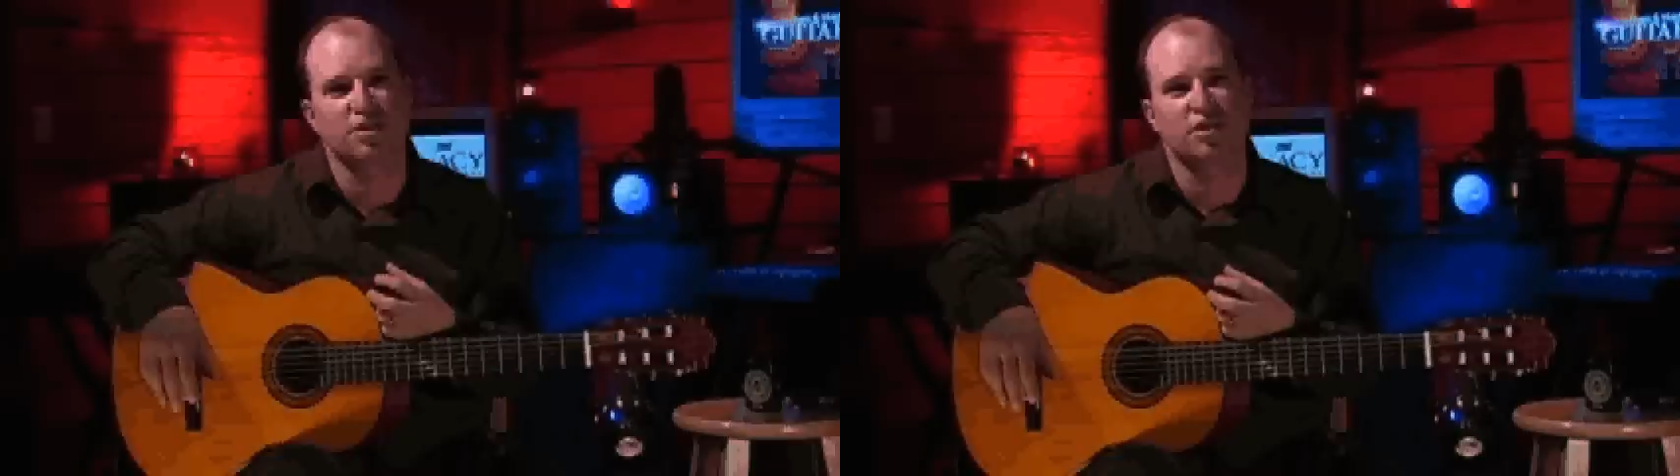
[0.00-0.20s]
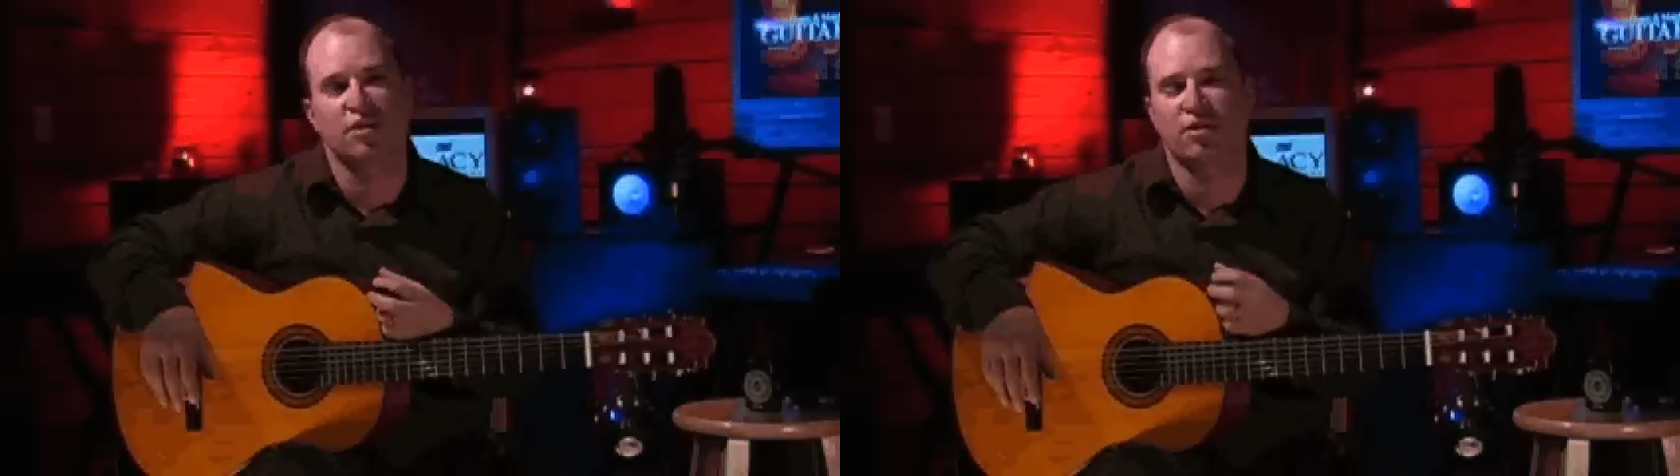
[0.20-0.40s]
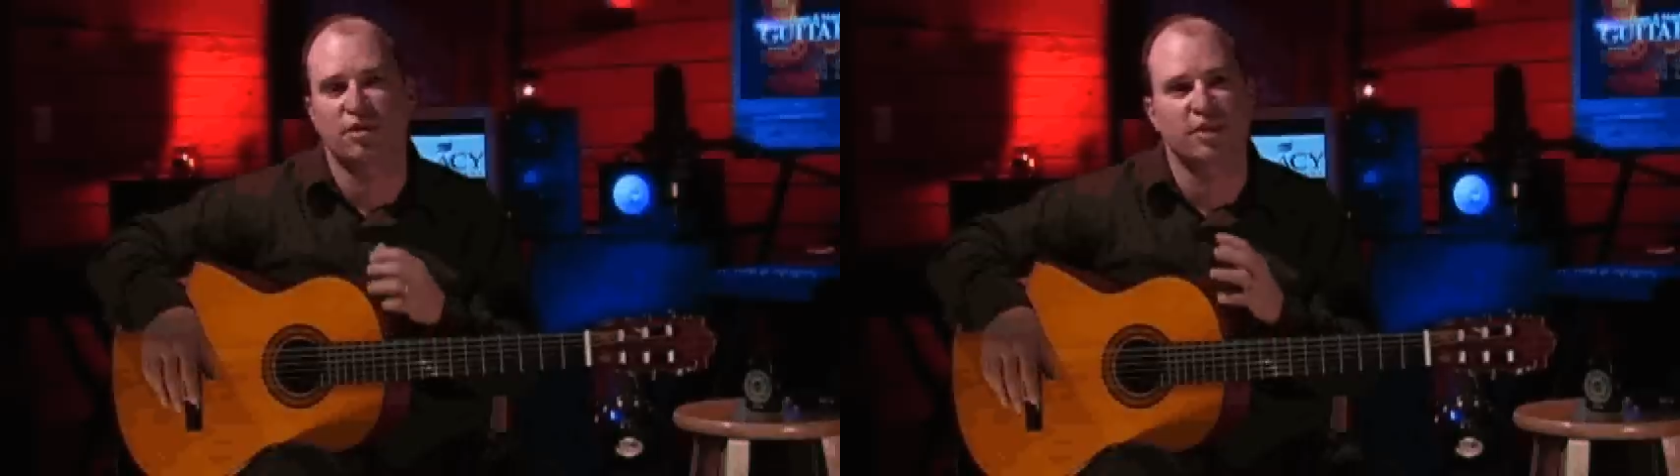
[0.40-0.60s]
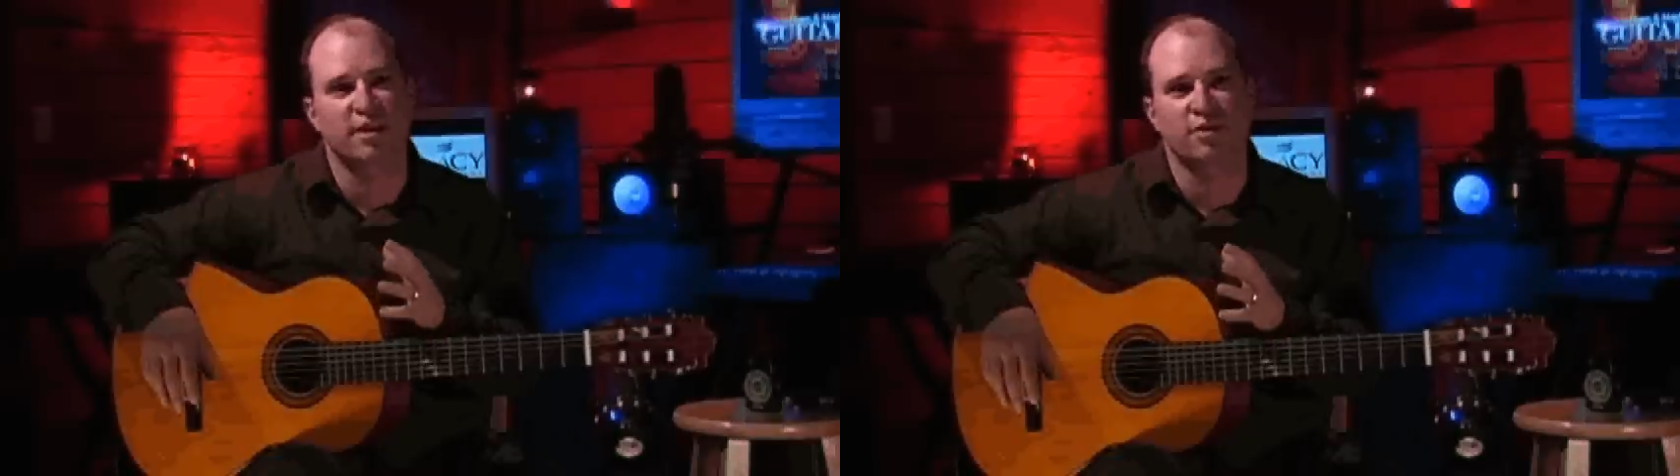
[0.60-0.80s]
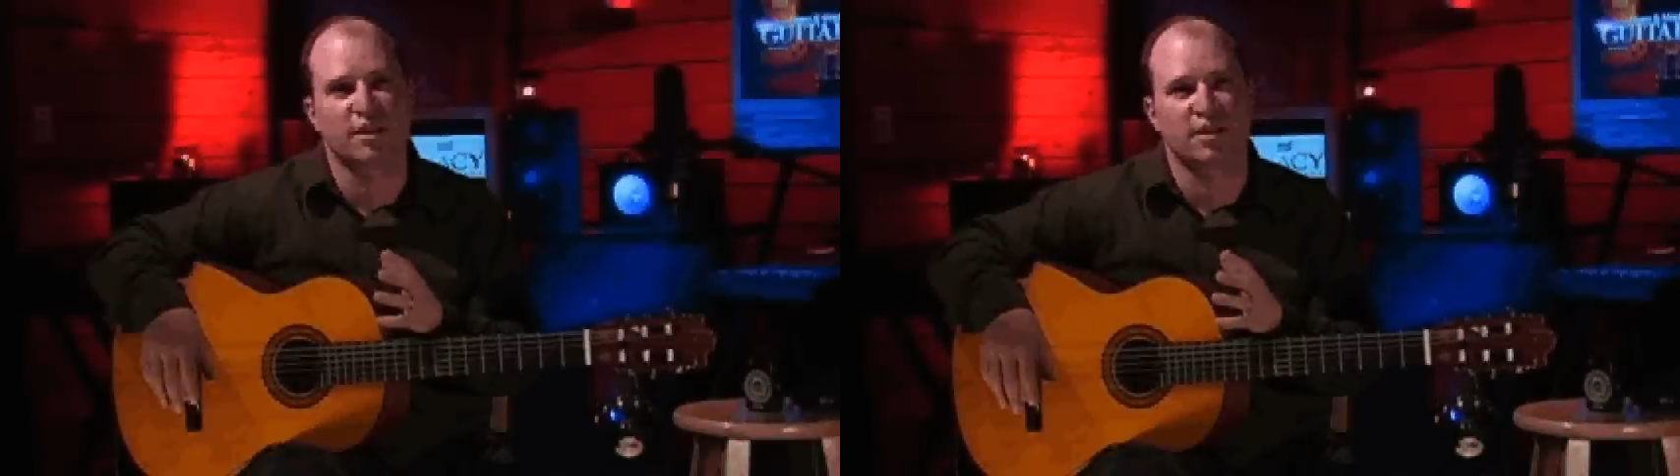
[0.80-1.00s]
or you'll never
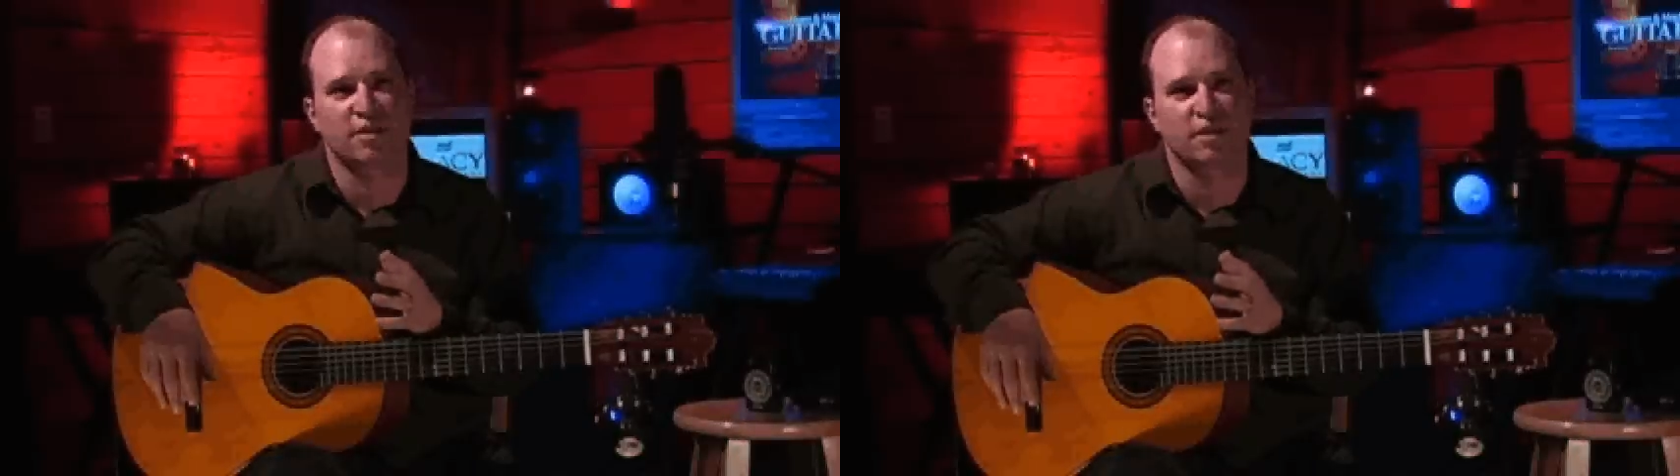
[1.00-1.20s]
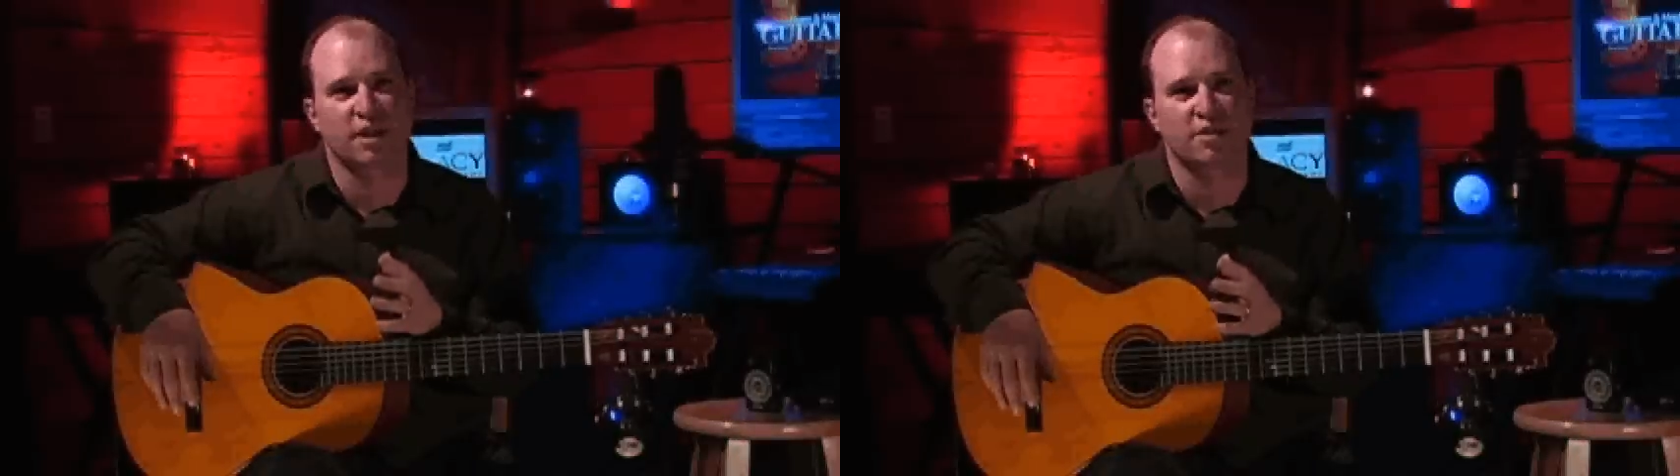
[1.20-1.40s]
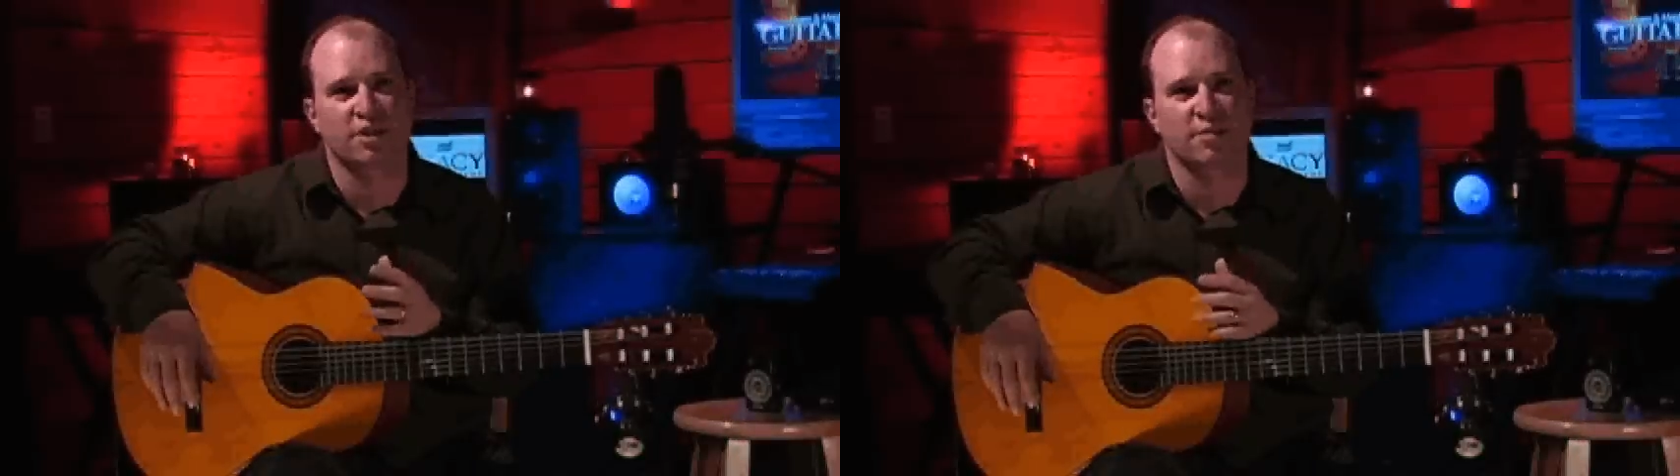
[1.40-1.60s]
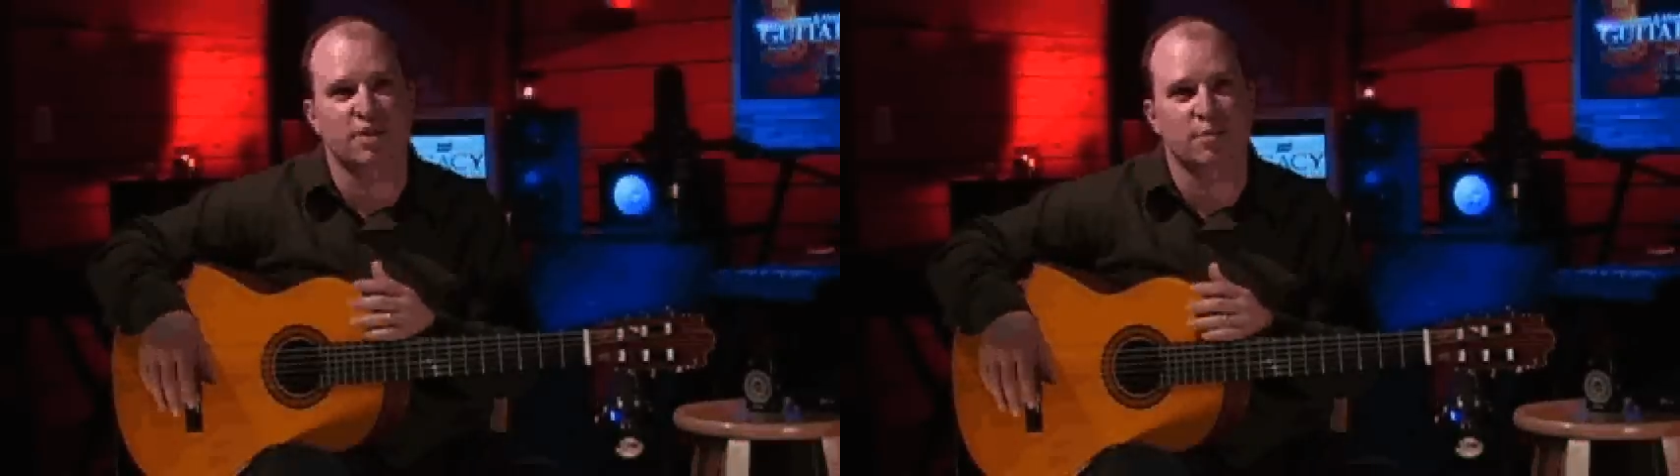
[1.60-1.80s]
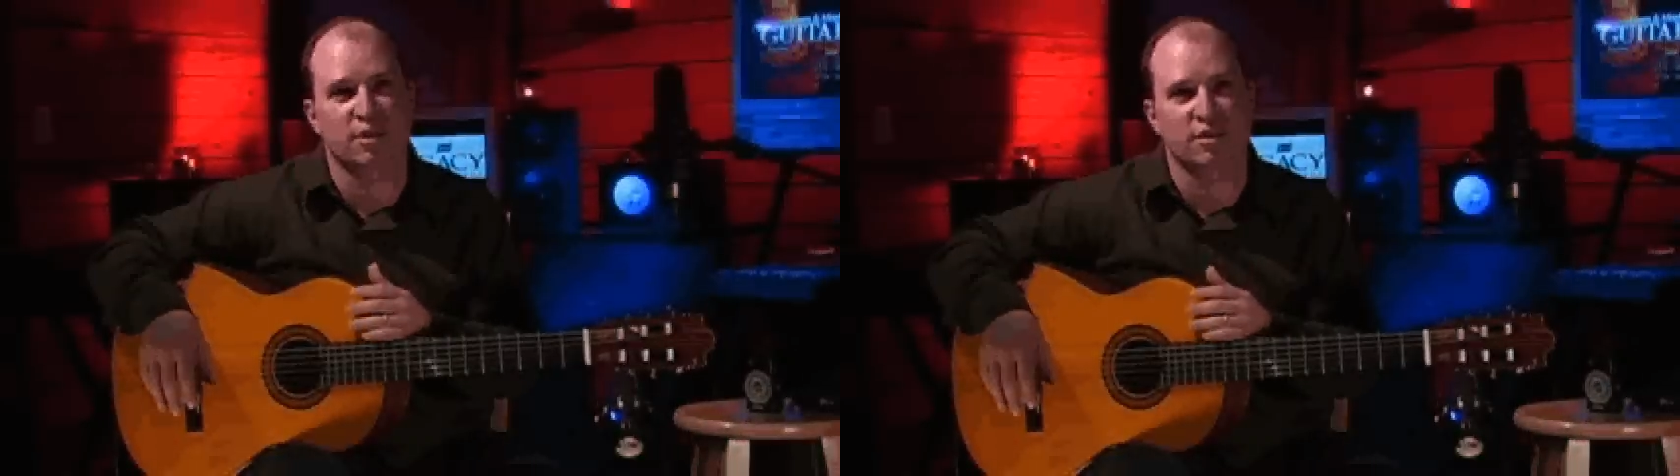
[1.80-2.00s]
get the concepts that we're
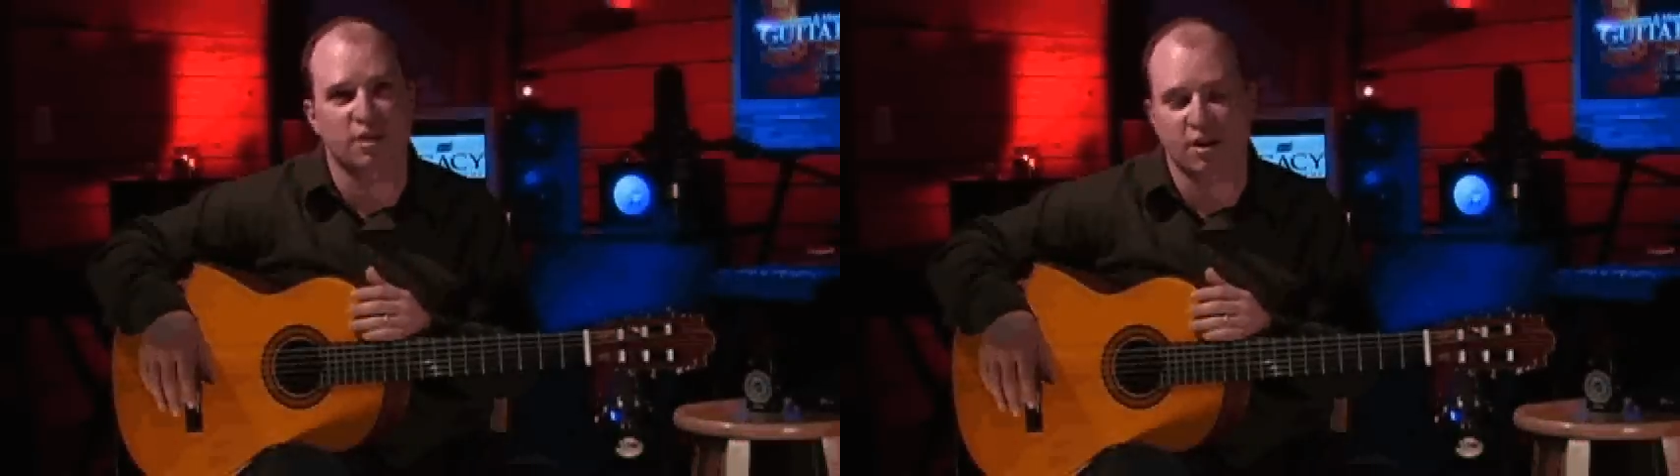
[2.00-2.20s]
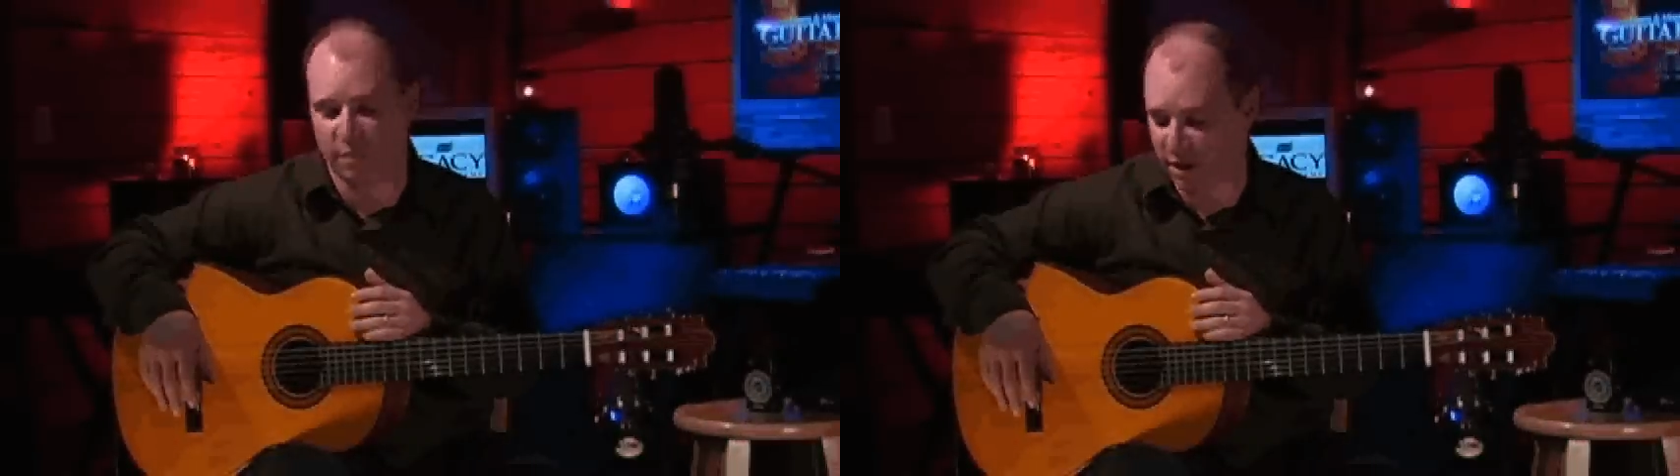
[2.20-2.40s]
going to talk about.